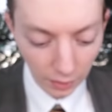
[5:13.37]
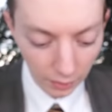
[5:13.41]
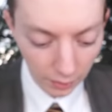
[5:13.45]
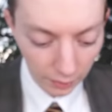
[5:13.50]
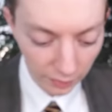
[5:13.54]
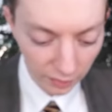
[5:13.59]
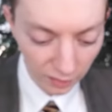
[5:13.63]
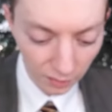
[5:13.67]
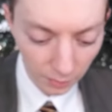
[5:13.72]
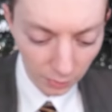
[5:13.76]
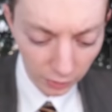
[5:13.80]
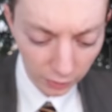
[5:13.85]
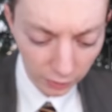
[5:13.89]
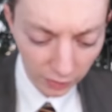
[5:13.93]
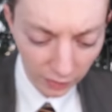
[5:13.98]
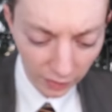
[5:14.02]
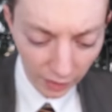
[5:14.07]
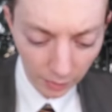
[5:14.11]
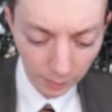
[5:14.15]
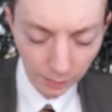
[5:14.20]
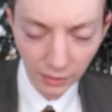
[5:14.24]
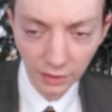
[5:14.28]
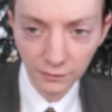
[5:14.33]
Similar to
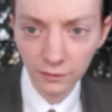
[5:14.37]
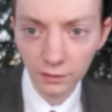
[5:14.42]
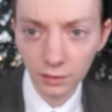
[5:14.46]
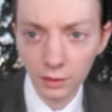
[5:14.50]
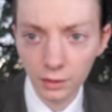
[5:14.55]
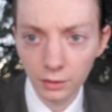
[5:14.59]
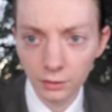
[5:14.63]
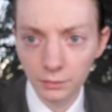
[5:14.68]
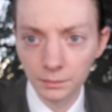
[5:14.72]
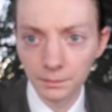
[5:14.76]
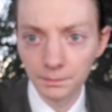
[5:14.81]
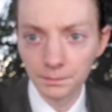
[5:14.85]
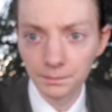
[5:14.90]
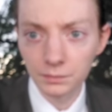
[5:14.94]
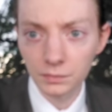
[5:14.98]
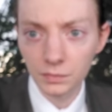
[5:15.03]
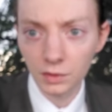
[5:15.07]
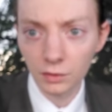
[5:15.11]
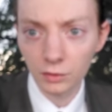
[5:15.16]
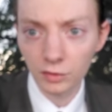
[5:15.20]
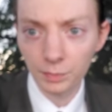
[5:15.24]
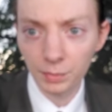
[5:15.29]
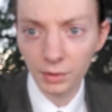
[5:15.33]
that buffalo,
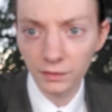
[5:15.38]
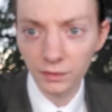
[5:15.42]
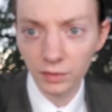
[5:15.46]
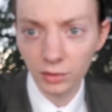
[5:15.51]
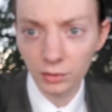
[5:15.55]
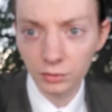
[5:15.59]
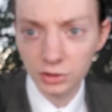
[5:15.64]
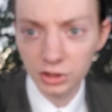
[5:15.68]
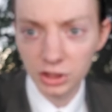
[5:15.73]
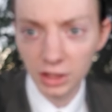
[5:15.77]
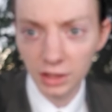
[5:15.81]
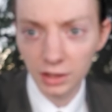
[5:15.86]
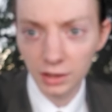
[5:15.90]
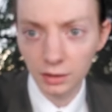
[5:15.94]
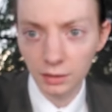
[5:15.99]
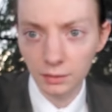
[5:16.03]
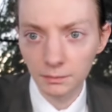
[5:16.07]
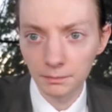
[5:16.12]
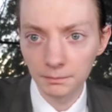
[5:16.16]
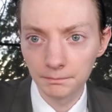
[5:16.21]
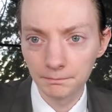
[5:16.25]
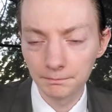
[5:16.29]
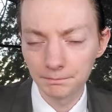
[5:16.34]
those buffalo
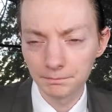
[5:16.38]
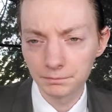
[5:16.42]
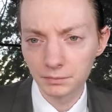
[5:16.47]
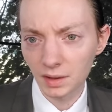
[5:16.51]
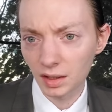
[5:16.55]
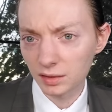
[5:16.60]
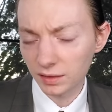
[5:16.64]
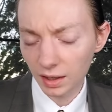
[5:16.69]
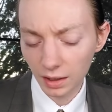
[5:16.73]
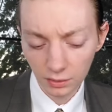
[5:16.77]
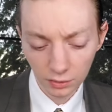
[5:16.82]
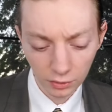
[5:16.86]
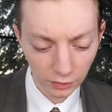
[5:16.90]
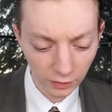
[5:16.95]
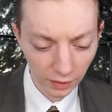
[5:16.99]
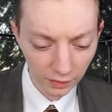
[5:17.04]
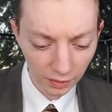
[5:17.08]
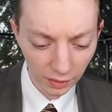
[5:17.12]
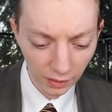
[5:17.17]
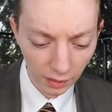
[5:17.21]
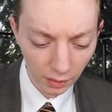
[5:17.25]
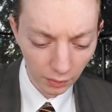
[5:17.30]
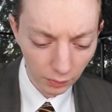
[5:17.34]
chicken tenders, I
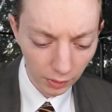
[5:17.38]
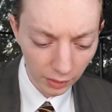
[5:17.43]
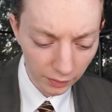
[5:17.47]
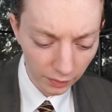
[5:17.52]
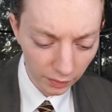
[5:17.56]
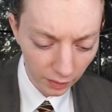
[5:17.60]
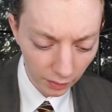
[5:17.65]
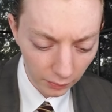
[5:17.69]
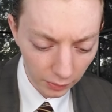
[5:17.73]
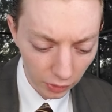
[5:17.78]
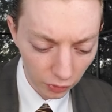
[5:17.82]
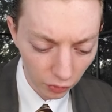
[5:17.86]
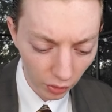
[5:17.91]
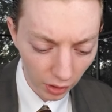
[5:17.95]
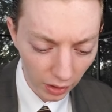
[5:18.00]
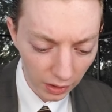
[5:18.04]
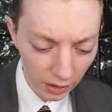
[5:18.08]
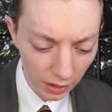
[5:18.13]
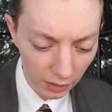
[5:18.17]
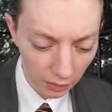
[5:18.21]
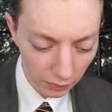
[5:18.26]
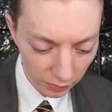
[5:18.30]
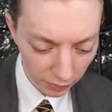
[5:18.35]
think it was, that we
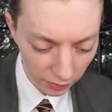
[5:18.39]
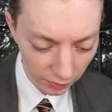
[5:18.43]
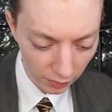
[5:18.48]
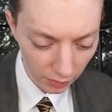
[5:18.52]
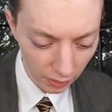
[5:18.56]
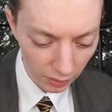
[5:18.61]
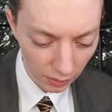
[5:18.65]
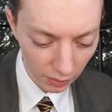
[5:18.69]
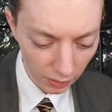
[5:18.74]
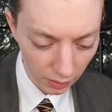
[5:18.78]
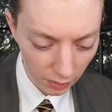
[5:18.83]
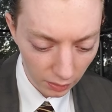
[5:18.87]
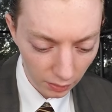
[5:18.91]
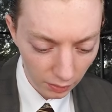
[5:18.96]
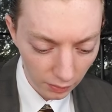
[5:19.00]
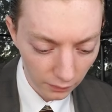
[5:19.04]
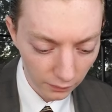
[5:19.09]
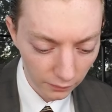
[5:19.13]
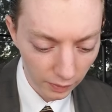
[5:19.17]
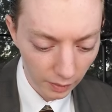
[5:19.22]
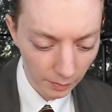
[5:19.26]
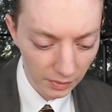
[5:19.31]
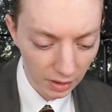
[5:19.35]
tried out
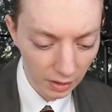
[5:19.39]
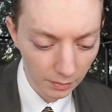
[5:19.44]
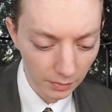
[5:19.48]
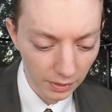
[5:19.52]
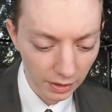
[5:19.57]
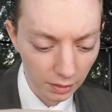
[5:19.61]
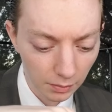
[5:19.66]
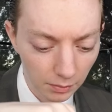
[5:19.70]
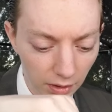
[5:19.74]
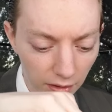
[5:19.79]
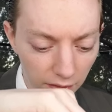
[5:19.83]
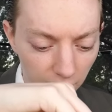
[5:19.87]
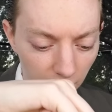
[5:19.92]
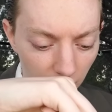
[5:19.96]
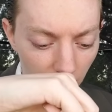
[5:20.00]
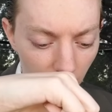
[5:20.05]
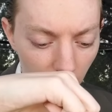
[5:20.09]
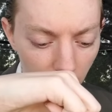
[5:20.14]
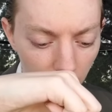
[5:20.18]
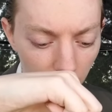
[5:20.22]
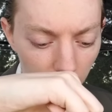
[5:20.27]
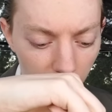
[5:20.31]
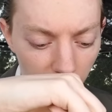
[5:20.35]
from them like a month
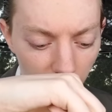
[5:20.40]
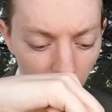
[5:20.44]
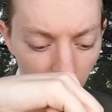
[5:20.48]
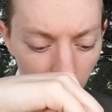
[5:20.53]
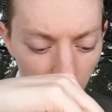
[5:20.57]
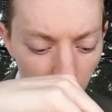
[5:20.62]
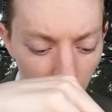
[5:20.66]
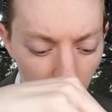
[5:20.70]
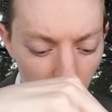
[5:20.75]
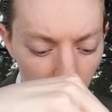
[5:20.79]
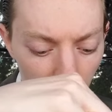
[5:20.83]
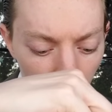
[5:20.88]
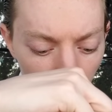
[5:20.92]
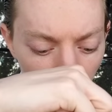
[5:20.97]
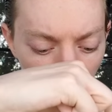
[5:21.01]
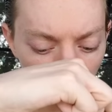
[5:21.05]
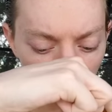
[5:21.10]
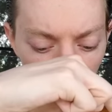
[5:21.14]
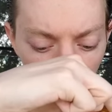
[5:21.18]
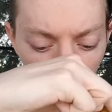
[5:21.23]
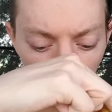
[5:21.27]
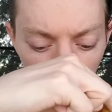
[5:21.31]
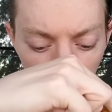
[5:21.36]
ago or so.
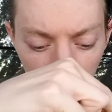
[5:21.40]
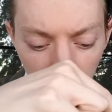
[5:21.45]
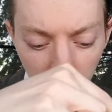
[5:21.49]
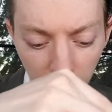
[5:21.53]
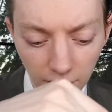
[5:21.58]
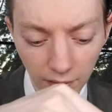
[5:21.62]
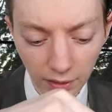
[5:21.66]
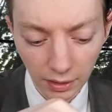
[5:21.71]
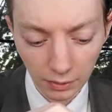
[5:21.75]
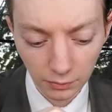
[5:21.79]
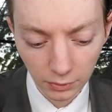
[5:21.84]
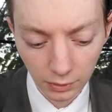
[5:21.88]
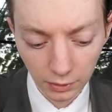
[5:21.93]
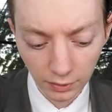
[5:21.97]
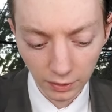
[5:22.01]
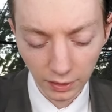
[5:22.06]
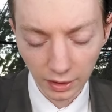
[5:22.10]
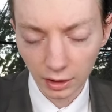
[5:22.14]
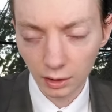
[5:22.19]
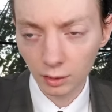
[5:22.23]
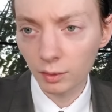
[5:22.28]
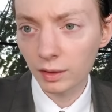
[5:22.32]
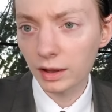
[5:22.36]
Similar to that, where it's
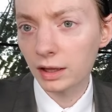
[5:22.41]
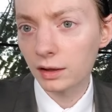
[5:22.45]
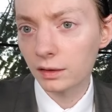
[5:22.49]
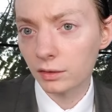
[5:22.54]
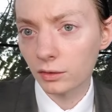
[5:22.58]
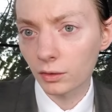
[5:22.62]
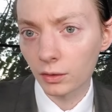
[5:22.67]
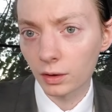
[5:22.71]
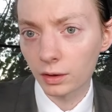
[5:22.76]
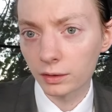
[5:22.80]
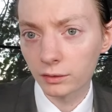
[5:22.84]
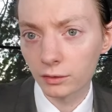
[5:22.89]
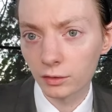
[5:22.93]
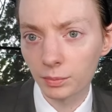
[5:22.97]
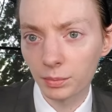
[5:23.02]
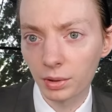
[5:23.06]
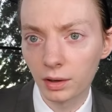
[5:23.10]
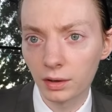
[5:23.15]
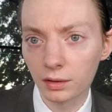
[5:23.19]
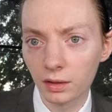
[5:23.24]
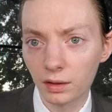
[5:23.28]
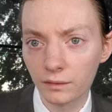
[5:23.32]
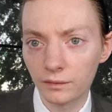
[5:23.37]
like glazed on. There's
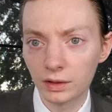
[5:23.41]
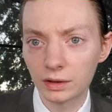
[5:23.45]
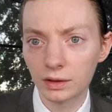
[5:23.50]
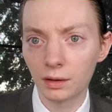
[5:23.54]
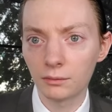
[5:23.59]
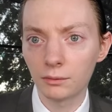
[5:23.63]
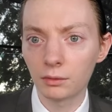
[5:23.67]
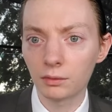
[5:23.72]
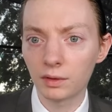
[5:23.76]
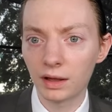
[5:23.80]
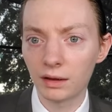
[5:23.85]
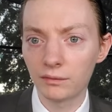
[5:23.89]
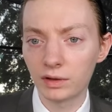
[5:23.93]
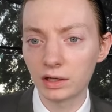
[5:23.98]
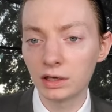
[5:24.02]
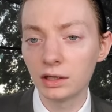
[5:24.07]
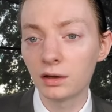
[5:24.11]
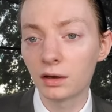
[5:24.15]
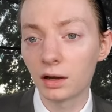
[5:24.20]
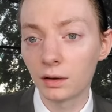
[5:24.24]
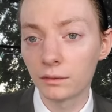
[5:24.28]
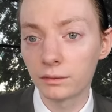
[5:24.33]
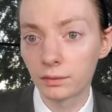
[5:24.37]
parts of it that won't have any
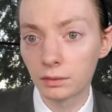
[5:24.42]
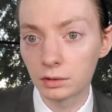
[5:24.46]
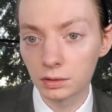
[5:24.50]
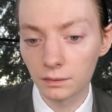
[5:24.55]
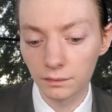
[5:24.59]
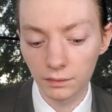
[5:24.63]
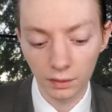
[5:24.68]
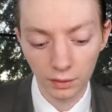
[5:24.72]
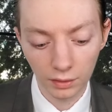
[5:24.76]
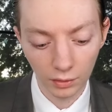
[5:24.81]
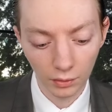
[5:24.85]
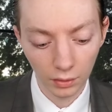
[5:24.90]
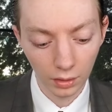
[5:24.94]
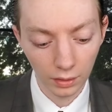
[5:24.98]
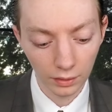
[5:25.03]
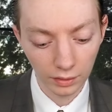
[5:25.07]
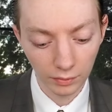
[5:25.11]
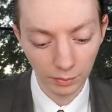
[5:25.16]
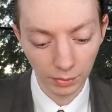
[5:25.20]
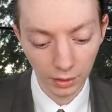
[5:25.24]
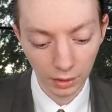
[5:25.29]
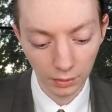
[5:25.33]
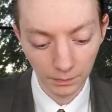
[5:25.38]
coverage of the
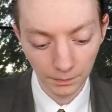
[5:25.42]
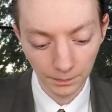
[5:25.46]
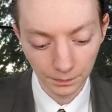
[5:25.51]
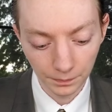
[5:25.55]
sauce, but